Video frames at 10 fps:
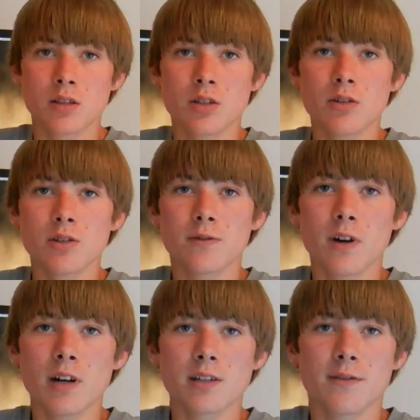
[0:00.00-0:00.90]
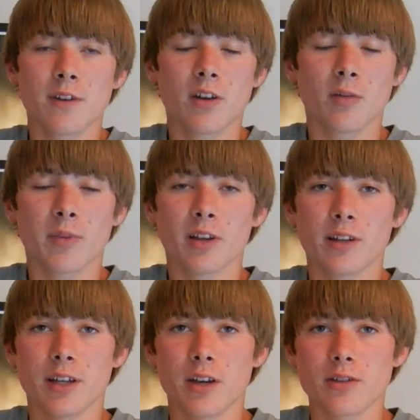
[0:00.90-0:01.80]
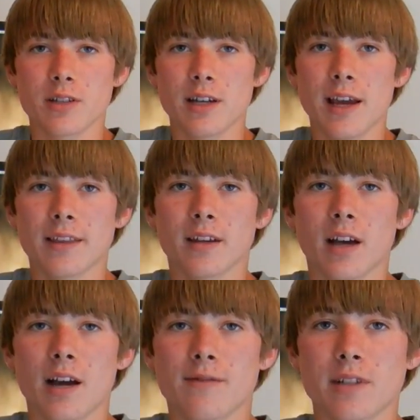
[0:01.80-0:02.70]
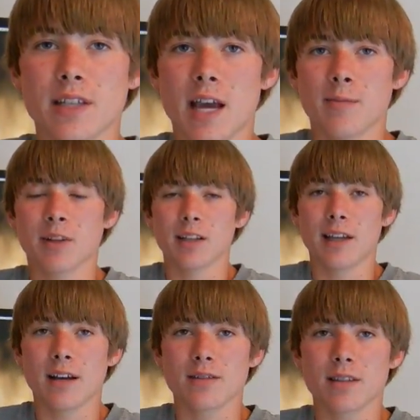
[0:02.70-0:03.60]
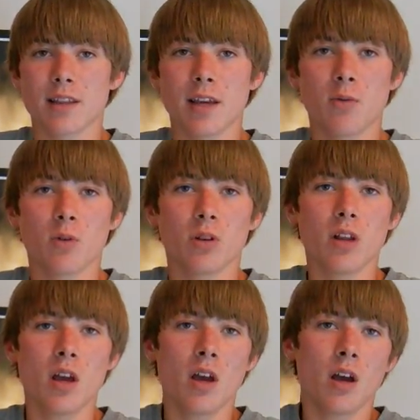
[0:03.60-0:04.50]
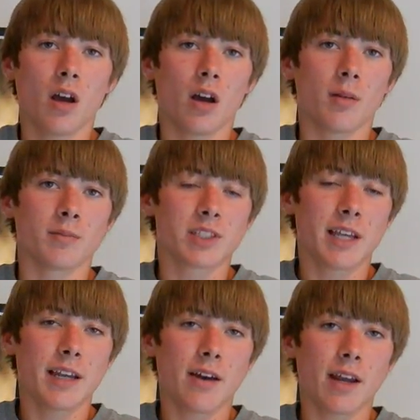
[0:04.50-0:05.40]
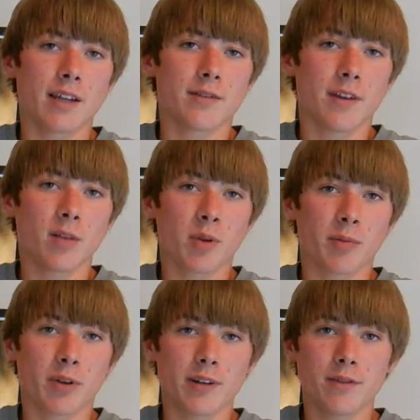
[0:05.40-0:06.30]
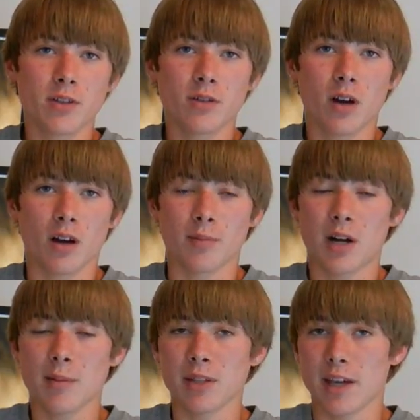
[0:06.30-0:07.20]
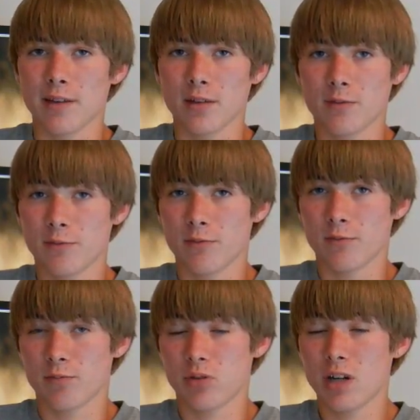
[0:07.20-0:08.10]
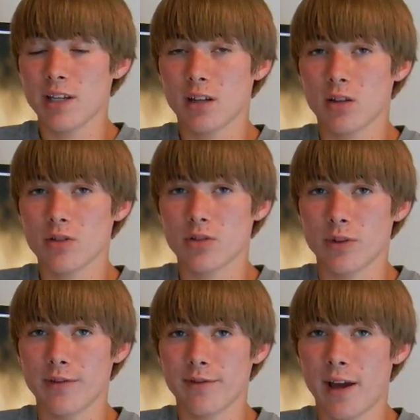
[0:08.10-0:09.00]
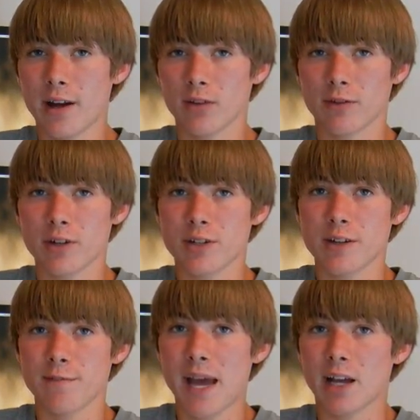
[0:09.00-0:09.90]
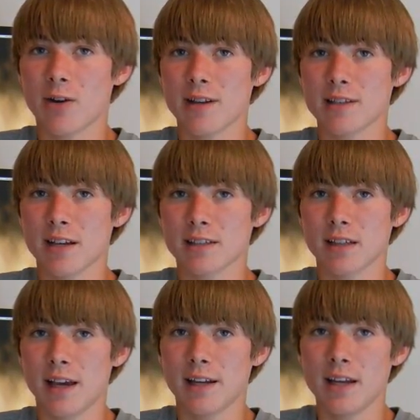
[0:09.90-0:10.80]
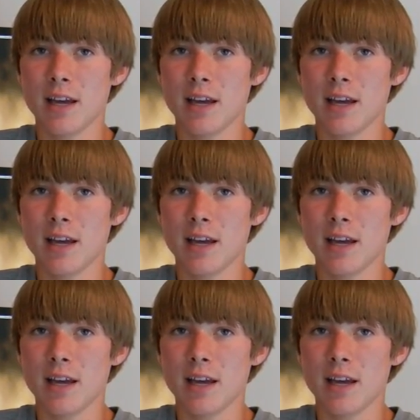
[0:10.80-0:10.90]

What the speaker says: So as far as availability goes, today at the conference Apple announced that they will send out a developer preview, probably pretty close to a final version of Mac OS X Lion,